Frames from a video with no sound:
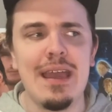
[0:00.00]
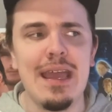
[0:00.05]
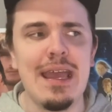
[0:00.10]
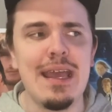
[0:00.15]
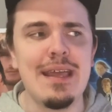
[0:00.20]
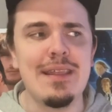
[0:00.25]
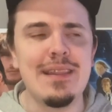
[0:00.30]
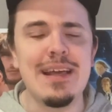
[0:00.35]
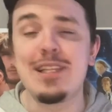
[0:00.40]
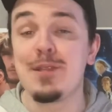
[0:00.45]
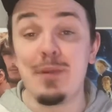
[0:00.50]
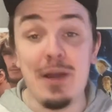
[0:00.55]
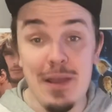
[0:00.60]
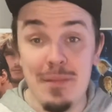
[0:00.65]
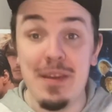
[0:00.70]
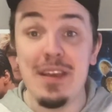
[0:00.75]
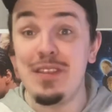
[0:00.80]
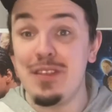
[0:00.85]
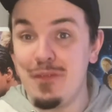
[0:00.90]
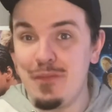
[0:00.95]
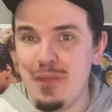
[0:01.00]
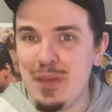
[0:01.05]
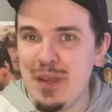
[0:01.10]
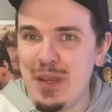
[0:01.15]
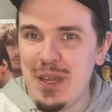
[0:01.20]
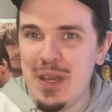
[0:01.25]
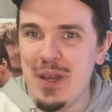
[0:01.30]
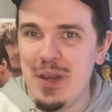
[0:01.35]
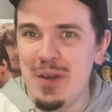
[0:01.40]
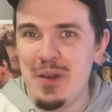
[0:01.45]
and that's why I made the
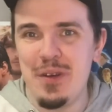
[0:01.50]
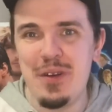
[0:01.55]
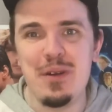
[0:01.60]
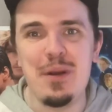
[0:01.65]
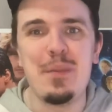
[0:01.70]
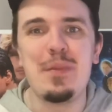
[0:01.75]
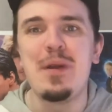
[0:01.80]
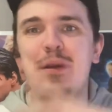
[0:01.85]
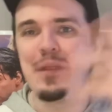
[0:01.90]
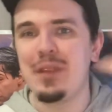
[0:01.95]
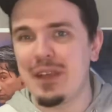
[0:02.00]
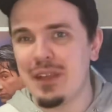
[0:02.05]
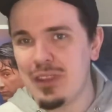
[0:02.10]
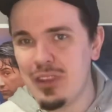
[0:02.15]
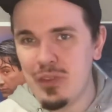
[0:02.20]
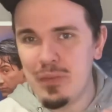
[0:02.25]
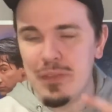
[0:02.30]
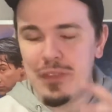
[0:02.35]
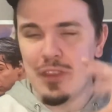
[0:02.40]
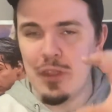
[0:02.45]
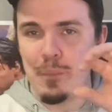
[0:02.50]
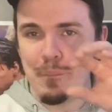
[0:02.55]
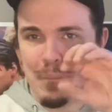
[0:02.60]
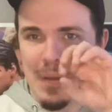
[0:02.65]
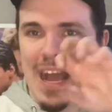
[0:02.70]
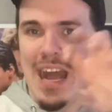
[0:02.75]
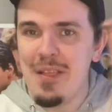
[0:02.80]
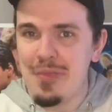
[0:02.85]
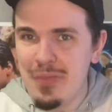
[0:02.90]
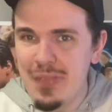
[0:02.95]
video about, like, the
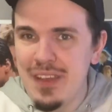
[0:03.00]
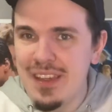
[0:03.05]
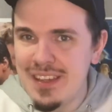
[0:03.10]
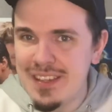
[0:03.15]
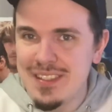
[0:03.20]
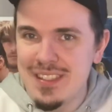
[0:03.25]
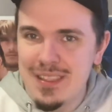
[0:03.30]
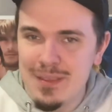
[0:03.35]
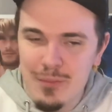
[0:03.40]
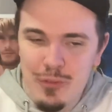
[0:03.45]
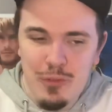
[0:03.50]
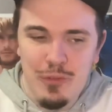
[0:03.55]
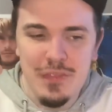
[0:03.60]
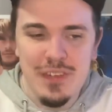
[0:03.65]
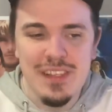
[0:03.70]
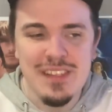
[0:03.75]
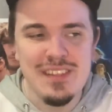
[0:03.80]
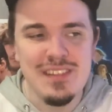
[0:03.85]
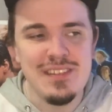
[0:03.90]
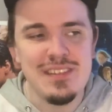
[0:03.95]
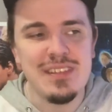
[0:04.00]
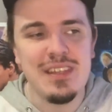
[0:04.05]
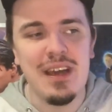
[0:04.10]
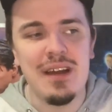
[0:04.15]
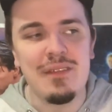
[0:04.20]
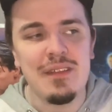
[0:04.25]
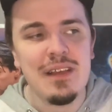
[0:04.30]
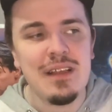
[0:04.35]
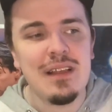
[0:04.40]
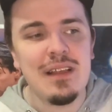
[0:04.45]
bad things in the movies and
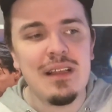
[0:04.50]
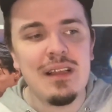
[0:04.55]
stuff.